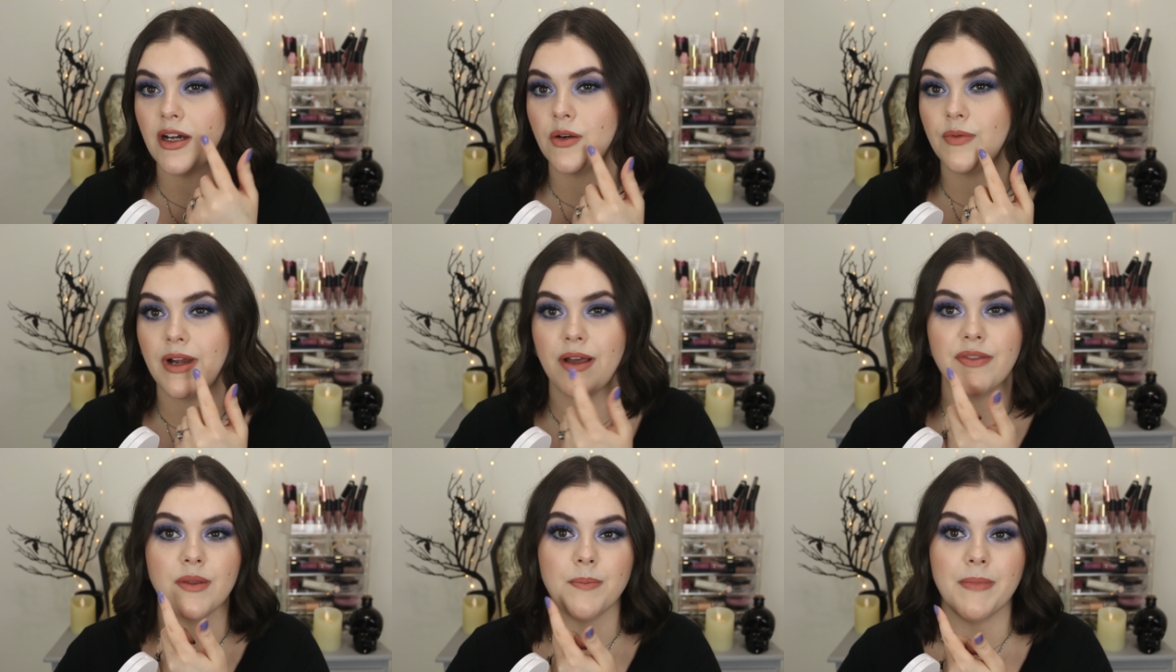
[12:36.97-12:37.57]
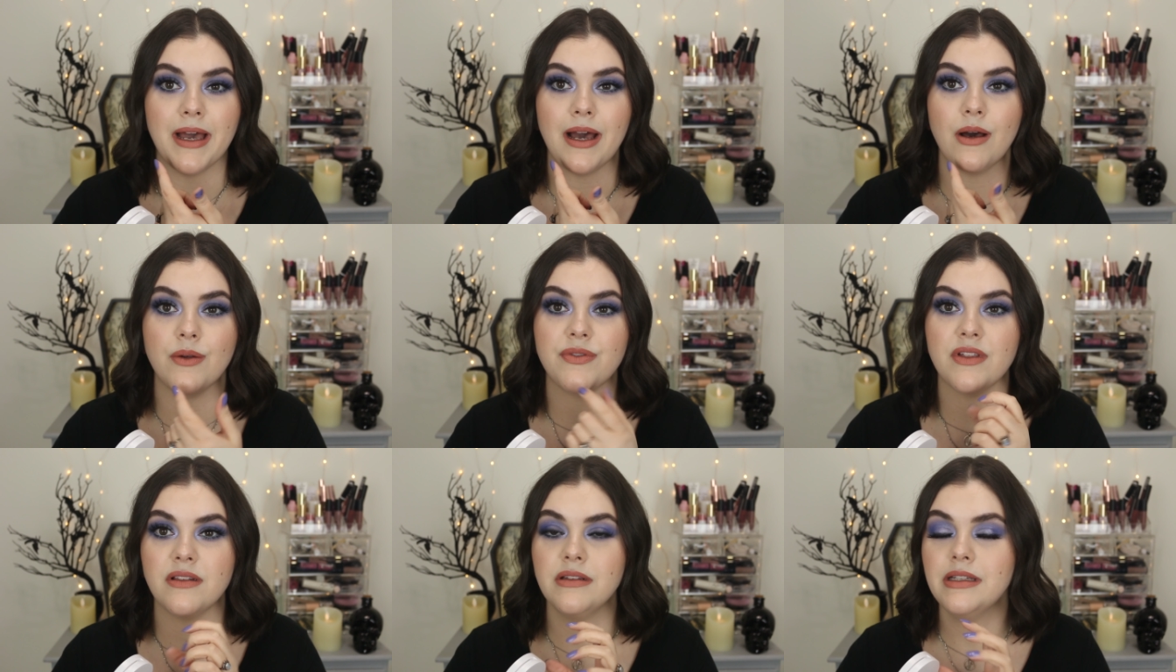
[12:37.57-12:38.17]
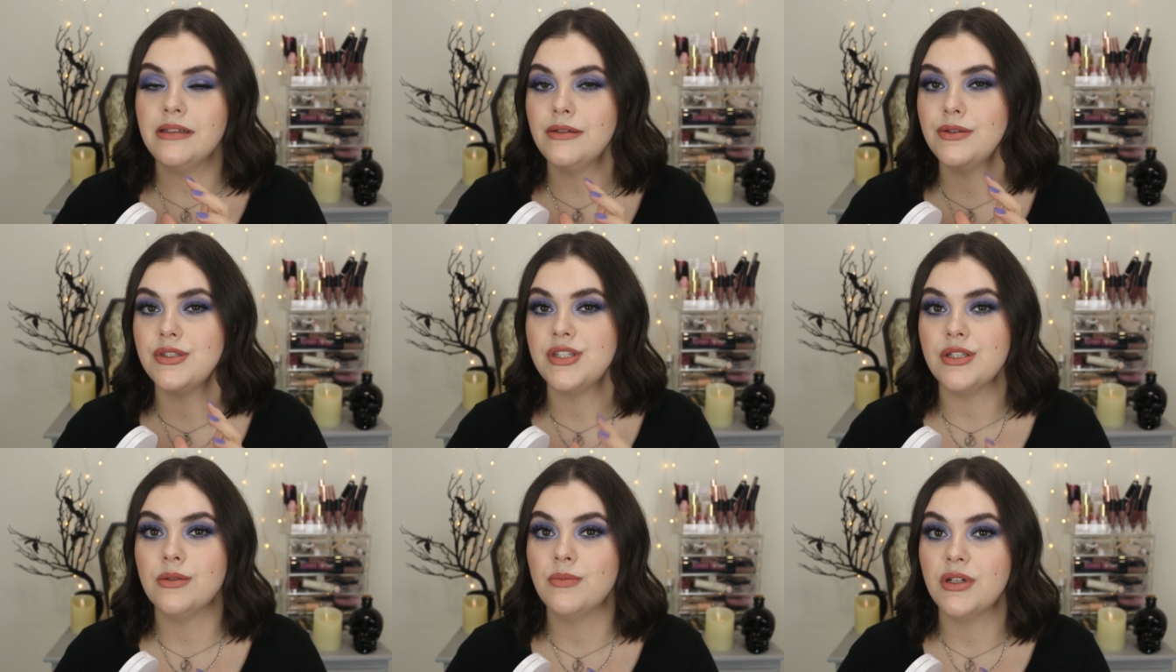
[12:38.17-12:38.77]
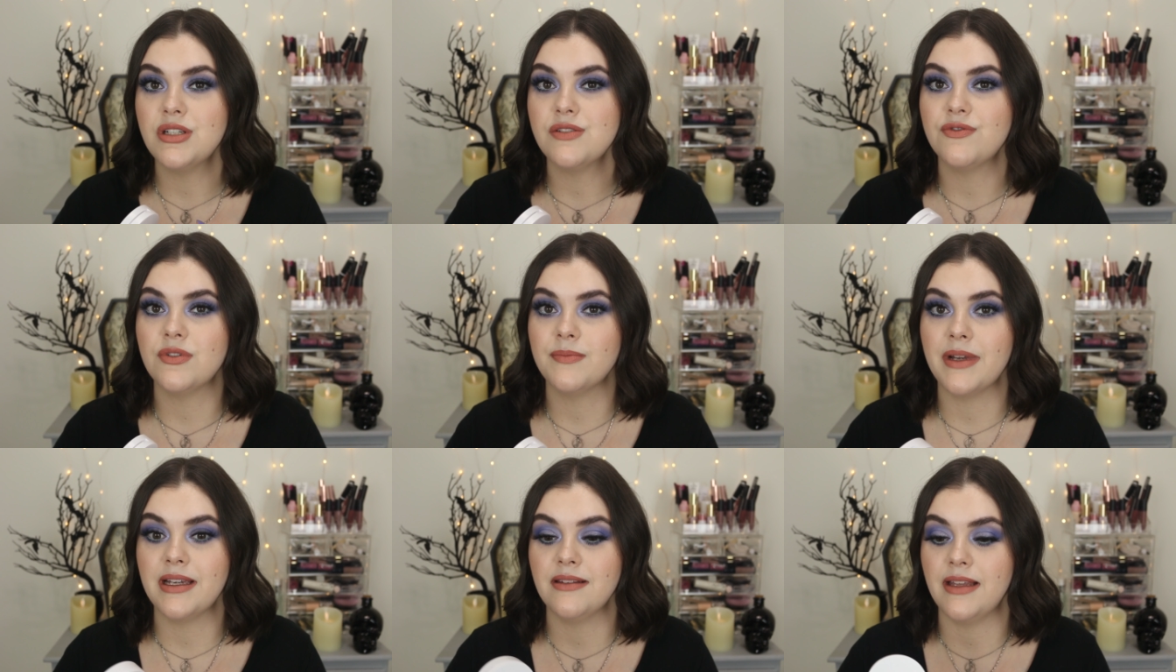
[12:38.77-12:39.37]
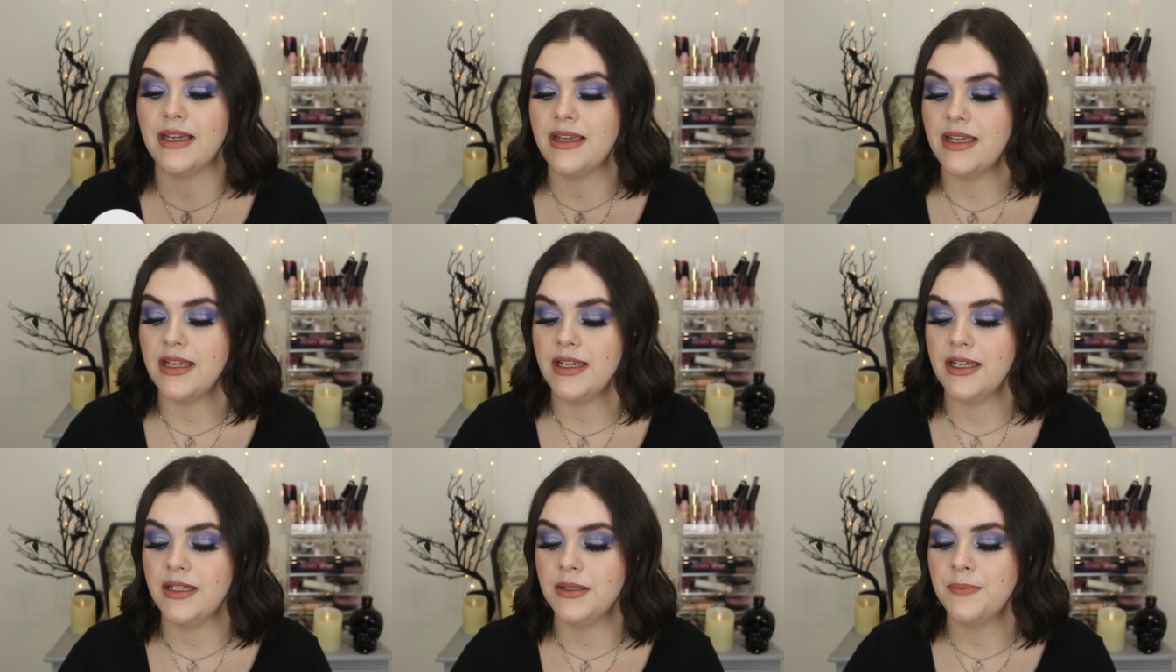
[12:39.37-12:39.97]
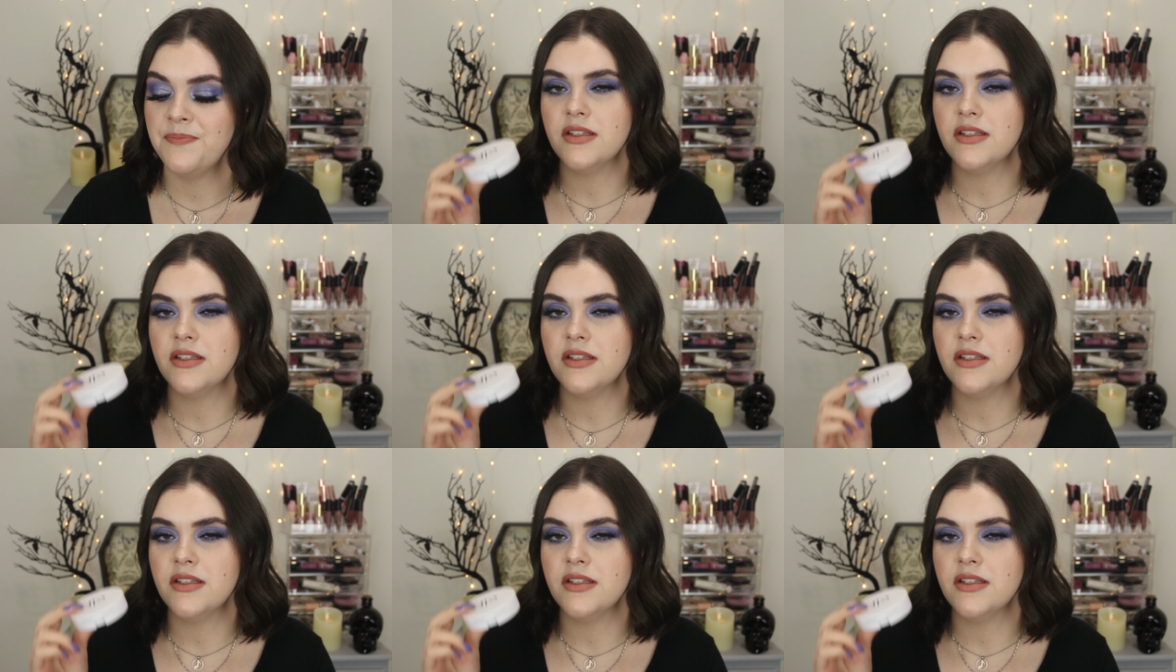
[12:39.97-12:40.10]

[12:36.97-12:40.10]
around the mouth a little too much for my liking.